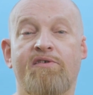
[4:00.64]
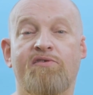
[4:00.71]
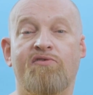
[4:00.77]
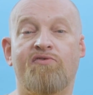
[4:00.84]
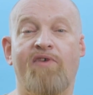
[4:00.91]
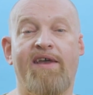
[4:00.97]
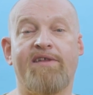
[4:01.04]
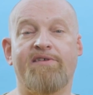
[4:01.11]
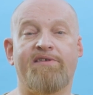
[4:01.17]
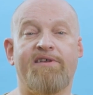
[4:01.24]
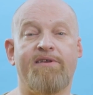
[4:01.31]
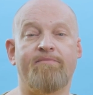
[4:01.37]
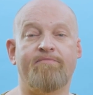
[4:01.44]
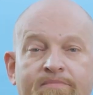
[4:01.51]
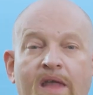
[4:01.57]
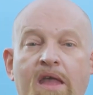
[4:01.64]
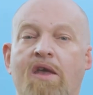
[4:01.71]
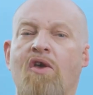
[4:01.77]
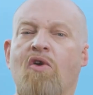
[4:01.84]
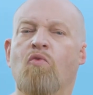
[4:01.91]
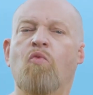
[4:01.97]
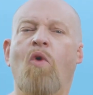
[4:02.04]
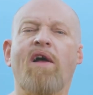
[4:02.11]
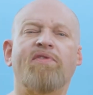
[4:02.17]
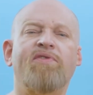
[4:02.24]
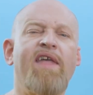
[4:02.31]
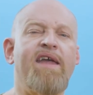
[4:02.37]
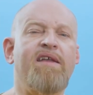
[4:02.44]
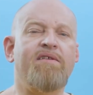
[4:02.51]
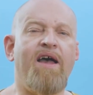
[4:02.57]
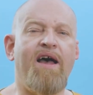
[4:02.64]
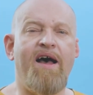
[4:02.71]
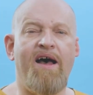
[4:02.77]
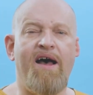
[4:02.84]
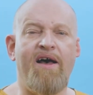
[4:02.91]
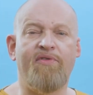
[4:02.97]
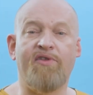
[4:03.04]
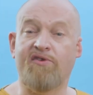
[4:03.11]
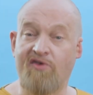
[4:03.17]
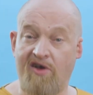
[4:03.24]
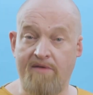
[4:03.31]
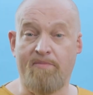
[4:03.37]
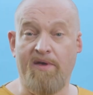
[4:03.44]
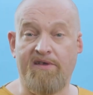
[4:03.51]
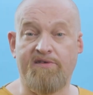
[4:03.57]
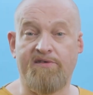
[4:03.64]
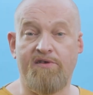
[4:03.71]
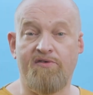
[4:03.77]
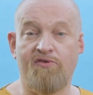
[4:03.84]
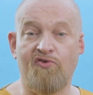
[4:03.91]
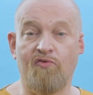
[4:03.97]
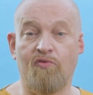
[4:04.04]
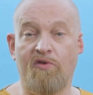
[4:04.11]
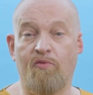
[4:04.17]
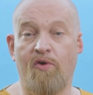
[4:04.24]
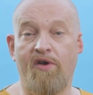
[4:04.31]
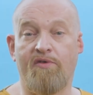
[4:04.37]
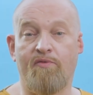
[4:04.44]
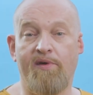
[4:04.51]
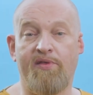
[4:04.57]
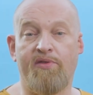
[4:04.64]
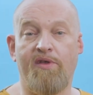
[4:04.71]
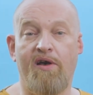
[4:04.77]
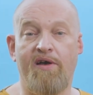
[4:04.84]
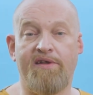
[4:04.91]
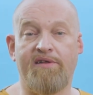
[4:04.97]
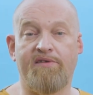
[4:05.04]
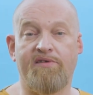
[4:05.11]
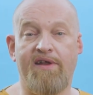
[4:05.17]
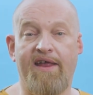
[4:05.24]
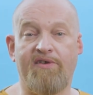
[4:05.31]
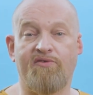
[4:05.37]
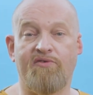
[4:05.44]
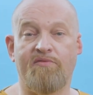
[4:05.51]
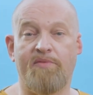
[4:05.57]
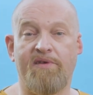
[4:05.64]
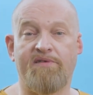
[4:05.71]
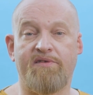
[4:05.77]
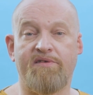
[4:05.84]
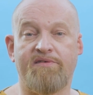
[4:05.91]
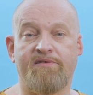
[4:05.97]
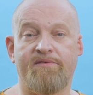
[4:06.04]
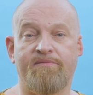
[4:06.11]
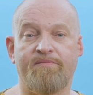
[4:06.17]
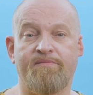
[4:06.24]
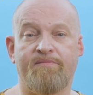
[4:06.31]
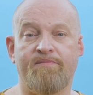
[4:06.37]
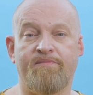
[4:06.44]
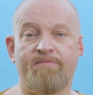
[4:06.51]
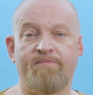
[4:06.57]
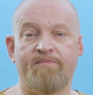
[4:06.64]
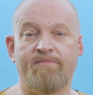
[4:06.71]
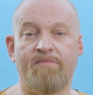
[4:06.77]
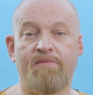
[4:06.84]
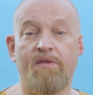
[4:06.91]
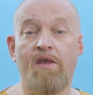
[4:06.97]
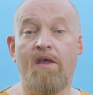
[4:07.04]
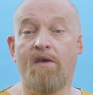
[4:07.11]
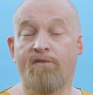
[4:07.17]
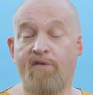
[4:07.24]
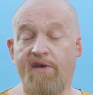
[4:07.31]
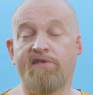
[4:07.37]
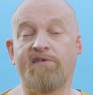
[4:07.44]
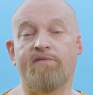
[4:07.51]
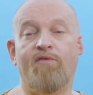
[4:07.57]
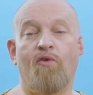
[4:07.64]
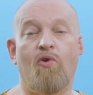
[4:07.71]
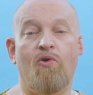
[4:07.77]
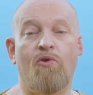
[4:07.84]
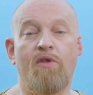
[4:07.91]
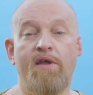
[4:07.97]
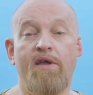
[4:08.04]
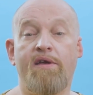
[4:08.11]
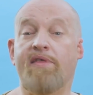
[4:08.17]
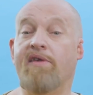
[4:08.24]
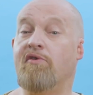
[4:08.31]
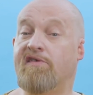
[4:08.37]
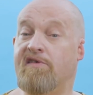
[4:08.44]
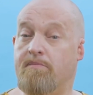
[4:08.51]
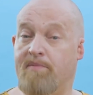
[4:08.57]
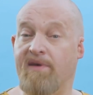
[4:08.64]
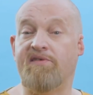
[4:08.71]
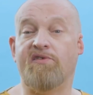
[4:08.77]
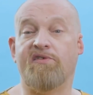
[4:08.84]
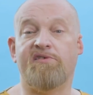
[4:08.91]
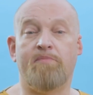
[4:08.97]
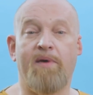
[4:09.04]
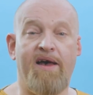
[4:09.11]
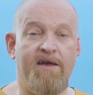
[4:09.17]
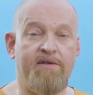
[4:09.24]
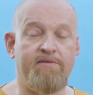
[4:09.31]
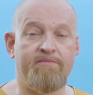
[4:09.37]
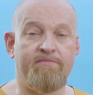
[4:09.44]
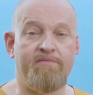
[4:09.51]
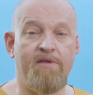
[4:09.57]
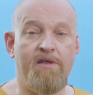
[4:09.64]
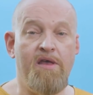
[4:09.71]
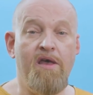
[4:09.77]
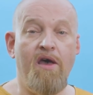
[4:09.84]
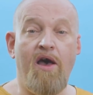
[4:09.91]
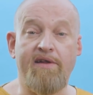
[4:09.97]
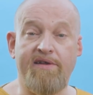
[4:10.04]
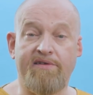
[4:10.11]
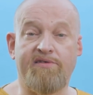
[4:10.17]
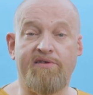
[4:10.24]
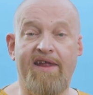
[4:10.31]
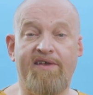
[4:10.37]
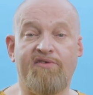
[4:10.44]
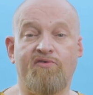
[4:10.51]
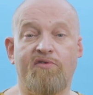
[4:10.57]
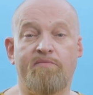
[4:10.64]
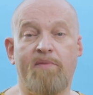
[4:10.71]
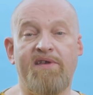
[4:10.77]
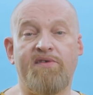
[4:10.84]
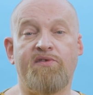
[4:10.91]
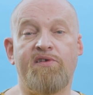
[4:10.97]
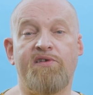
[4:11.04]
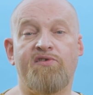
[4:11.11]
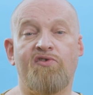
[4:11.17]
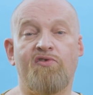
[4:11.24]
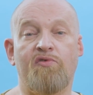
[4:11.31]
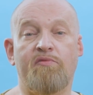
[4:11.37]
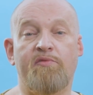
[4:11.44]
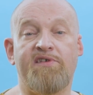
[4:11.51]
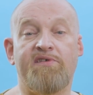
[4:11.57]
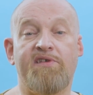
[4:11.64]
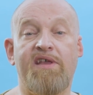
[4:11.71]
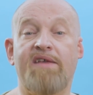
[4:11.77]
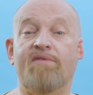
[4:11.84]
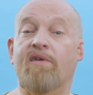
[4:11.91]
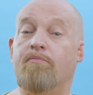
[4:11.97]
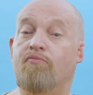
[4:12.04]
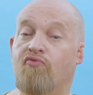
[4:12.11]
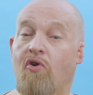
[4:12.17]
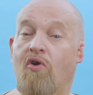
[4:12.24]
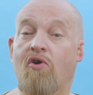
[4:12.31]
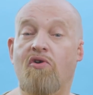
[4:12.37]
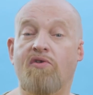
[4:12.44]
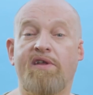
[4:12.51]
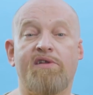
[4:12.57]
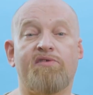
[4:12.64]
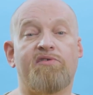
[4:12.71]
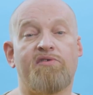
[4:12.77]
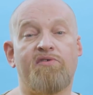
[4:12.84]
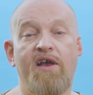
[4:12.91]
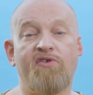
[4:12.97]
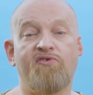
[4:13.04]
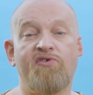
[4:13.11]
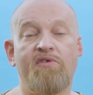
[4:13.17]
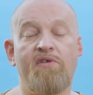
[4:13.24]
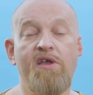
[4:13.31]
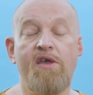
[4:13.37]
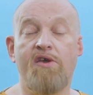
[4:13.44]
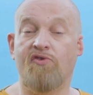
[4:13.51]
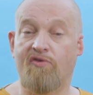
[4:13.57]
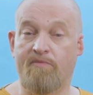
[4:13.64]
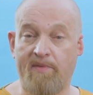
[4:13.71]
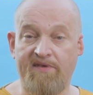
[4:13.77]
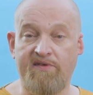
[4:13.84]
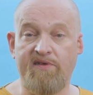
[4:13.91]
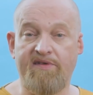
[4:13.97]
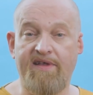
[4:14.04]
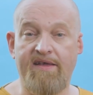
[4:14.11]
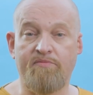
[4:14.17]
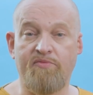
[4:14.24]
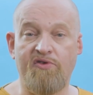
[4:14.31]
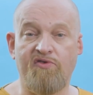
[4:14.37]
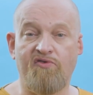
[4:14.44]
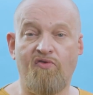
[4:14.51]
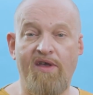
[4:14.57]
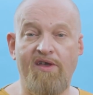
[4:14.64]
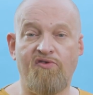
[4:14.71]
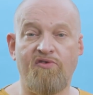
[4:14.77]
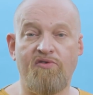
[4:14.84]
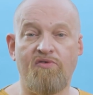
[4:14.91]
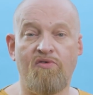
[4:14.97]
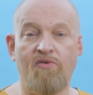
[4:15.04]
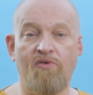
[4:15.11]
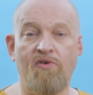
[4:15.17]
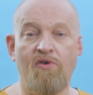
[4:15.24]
strategy. What then are the topics you will work with on international business? First of all, there is a business part. On international business, you will receive a broad introduction to business administration.